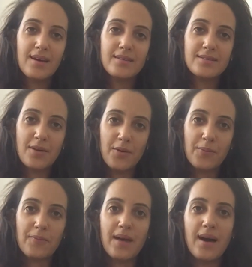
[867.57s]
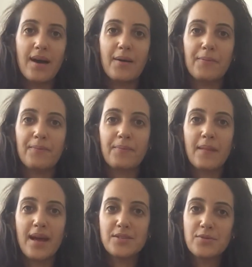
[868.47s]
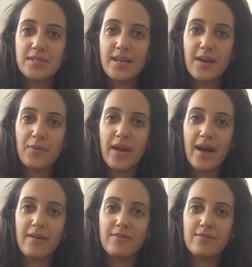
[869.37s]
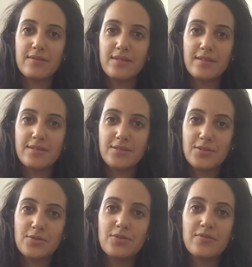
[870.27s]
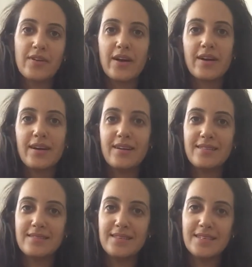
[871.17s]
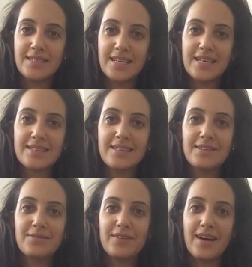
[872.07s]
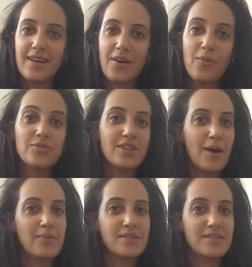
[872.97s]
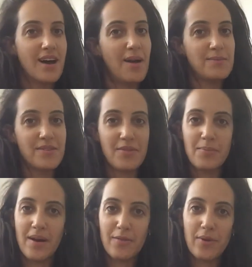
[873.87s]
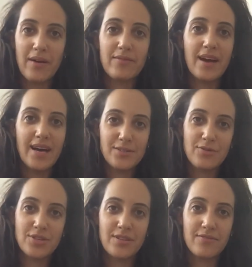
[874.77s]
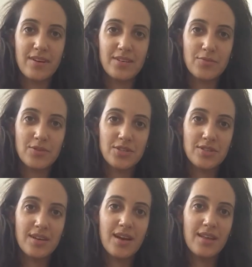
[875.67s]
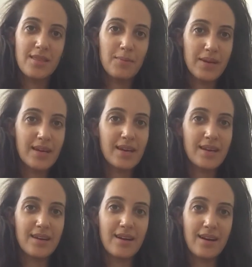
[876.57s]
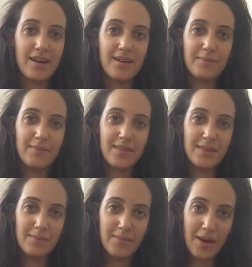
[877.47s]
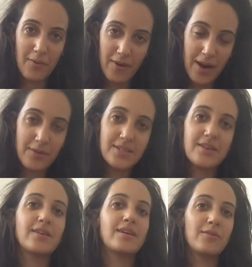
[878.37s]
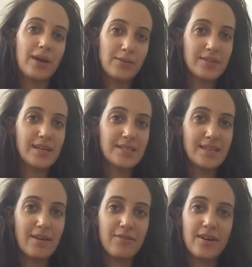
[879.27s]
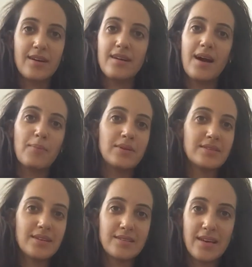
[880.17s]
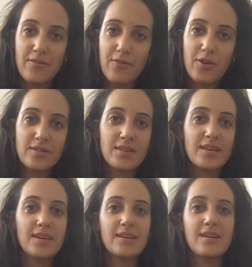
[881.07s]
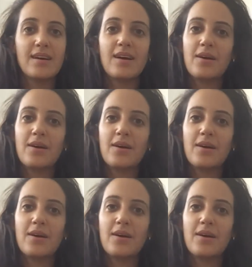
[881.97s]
So as we said, we have two very distinctive and almost opposite times of the month. We have the estrogen phase, which is the beginning, starting around day 7 up until day 14.